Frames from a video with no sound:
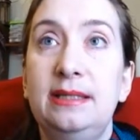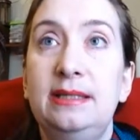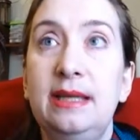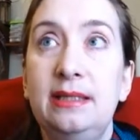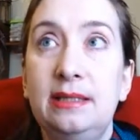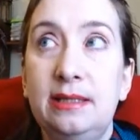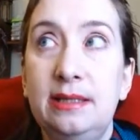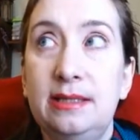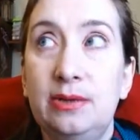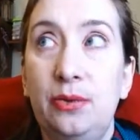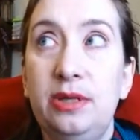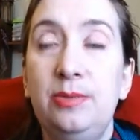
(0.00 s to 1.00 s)
dental
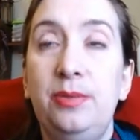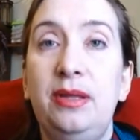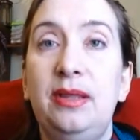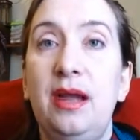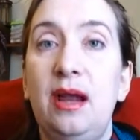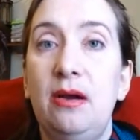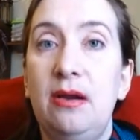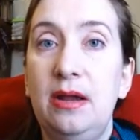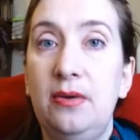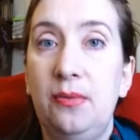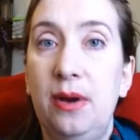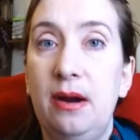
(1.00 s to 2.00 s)
is going to be the
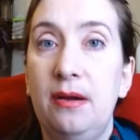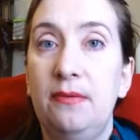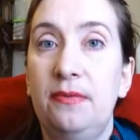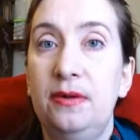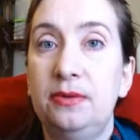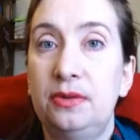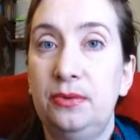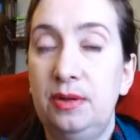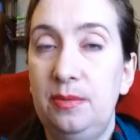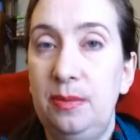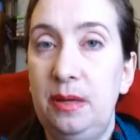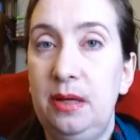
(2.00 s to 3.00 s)
area where there's going
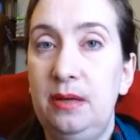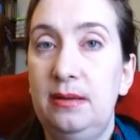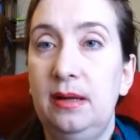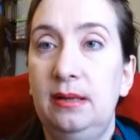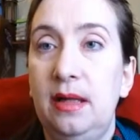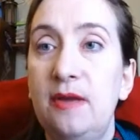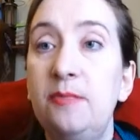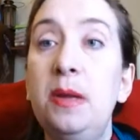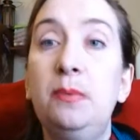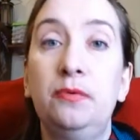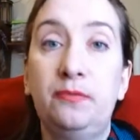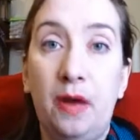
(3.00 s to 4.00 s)
to be a lot of
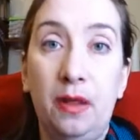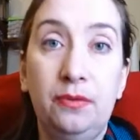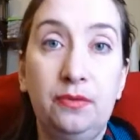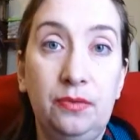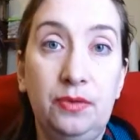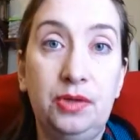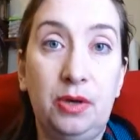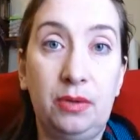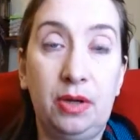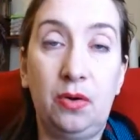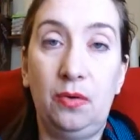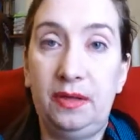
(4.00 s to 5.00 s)
people falling through the donut hole.